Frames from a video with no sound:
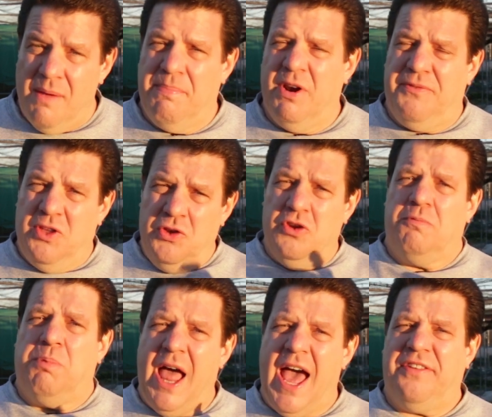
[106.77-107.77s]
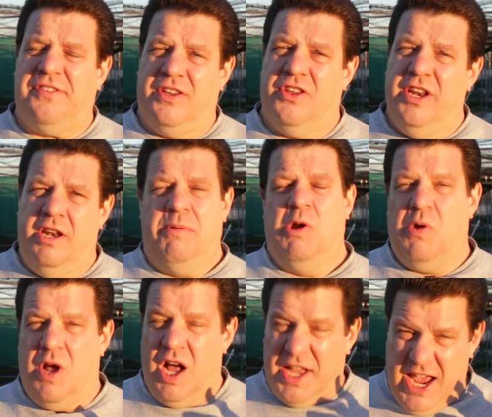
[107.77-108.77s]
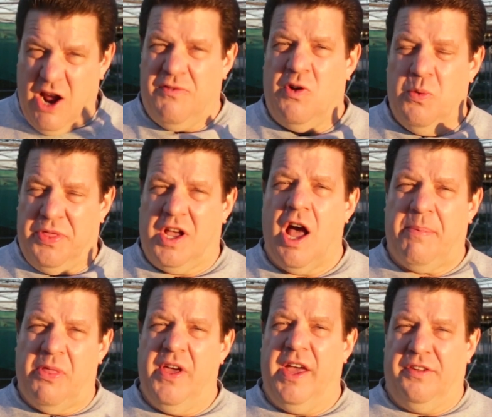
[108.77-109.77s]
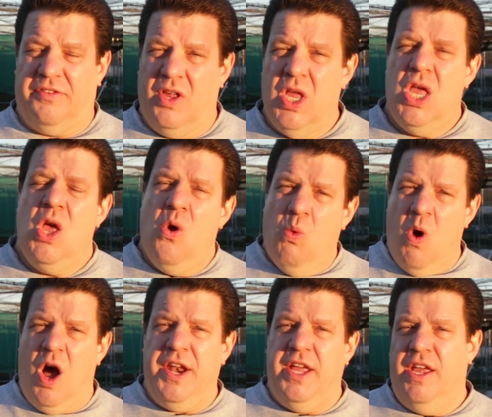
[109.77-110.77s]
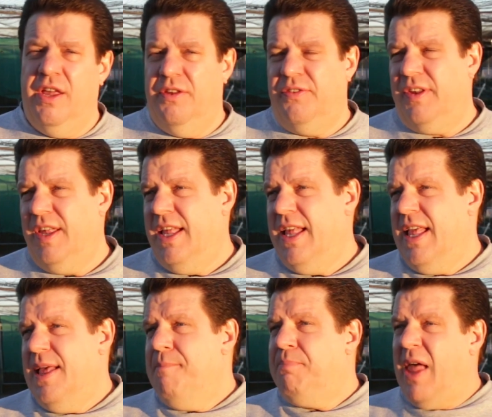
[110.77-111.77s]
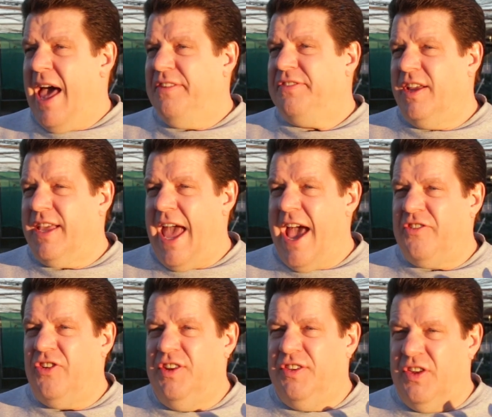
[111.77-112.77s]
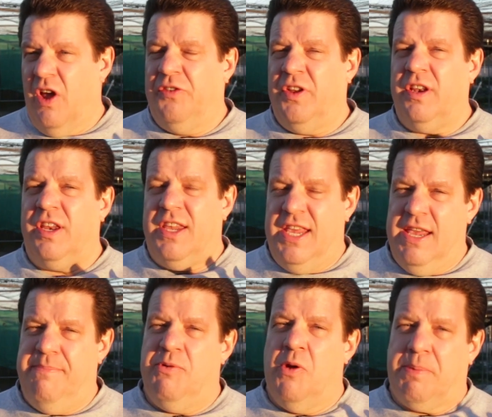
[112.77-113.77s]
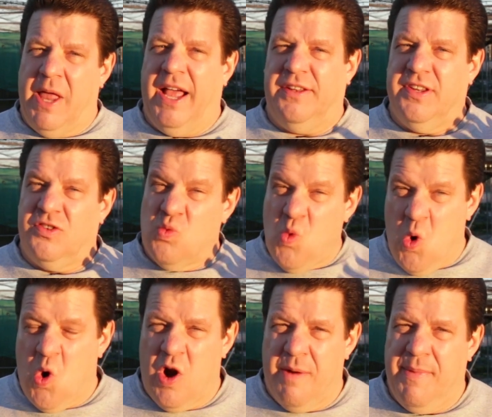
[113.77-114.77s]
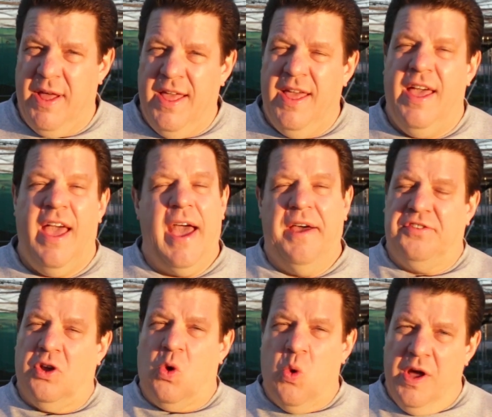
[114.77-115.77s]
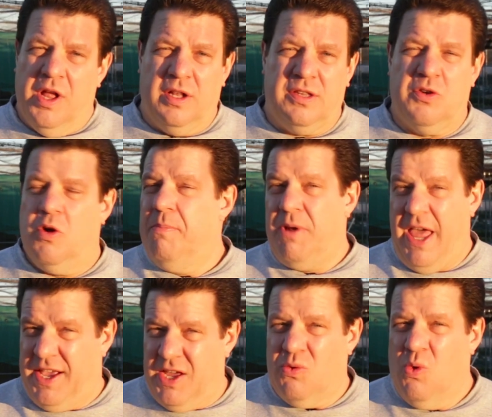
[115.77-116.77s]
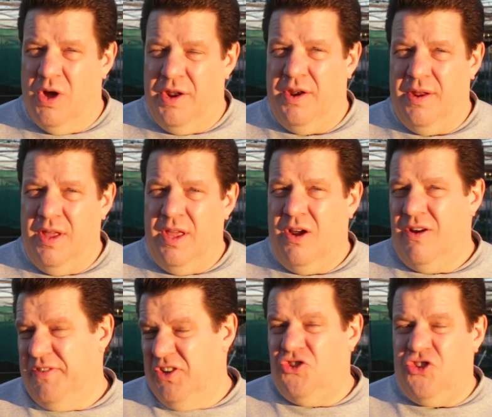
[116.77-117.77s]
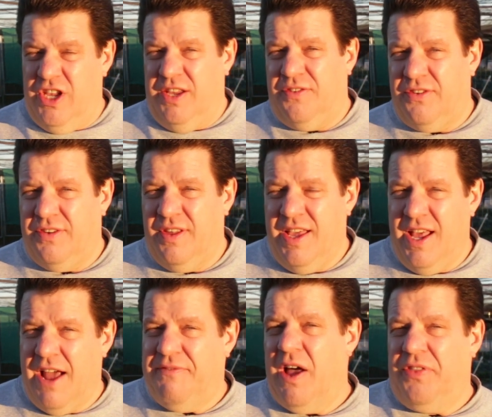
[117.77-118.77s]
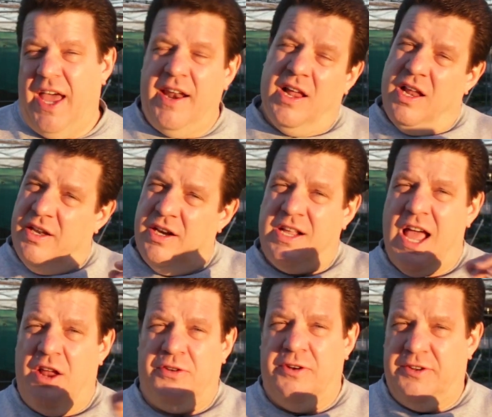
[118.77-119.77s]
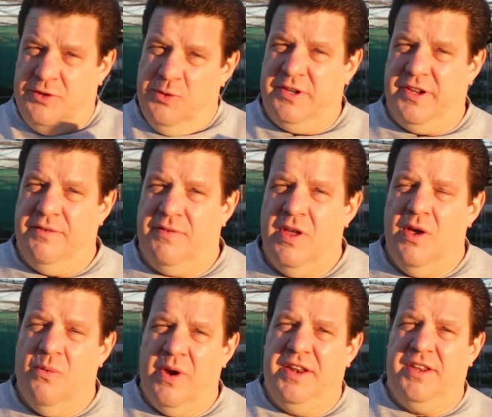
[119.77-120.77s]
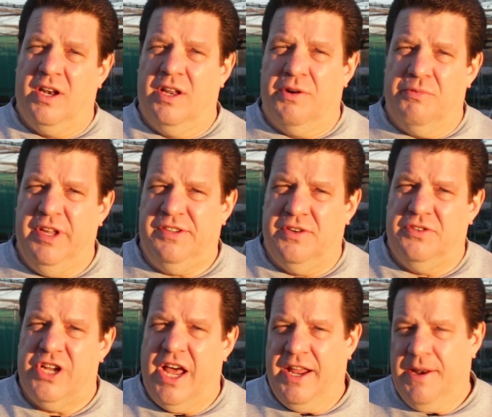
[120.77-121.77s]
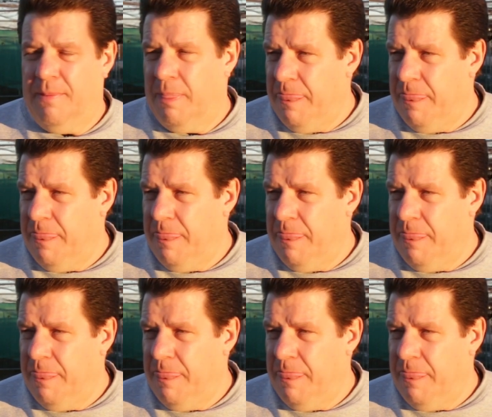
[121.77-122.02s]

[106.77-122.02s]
But if you use plastic, you need to be careful with a couple things. One is plastic actually doesn't keep your plants as warm as a quilt or a blanket would, or even sheets. And I found that a little counterintuitive when I did a little research on it.